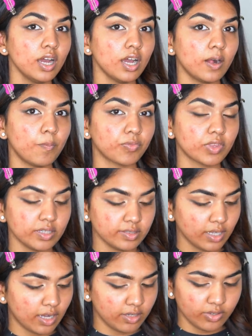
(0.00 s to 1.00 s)
um,
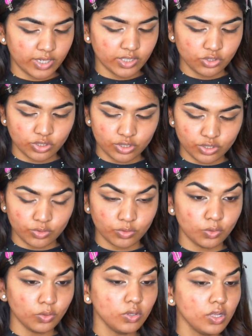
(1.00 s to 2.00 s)
discoloration you
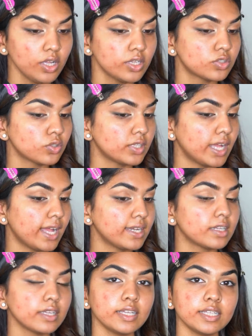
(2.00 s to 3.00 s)
know so
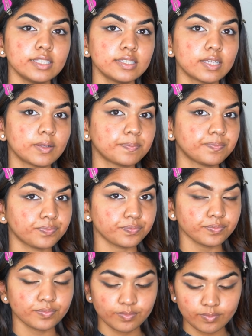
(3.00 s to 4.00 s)
that is
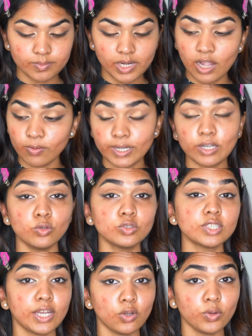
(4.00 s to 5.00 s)
how it
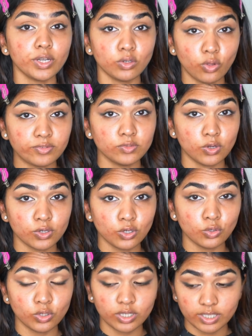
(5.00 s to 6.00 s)
looks i know it does not
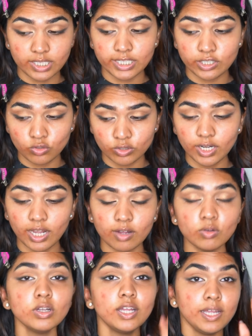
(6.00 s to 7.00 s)
look really good
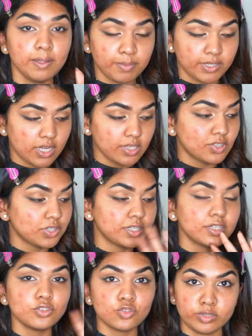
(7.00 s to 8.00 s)
now but just
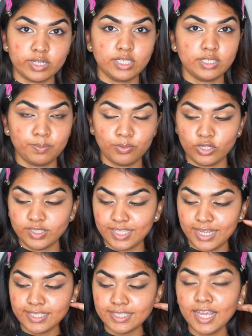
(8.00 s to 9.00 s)
trust the
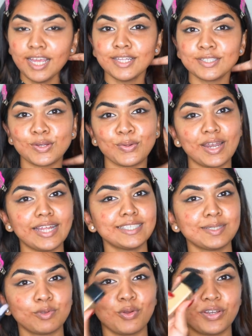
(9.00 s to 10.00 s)
process so next
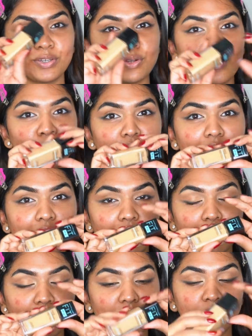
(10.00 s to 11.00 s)
i'm going to go
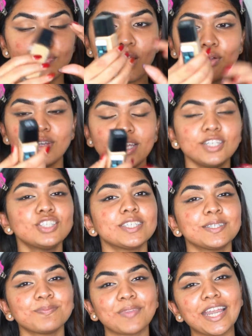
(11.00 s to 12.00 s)
in with
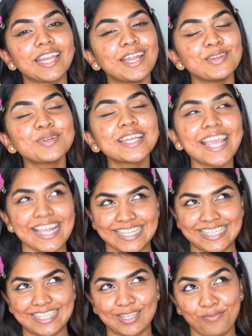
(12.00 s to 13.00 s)
foundation and can you
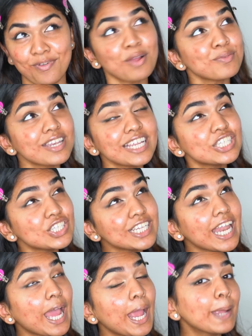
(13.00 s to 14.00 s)
guess the
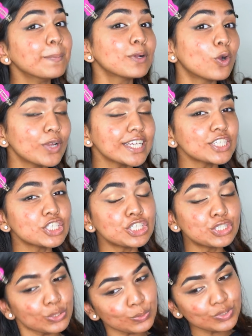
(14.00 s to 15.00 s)
foundation i am going to
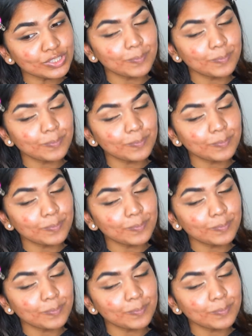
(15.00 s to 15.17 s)
use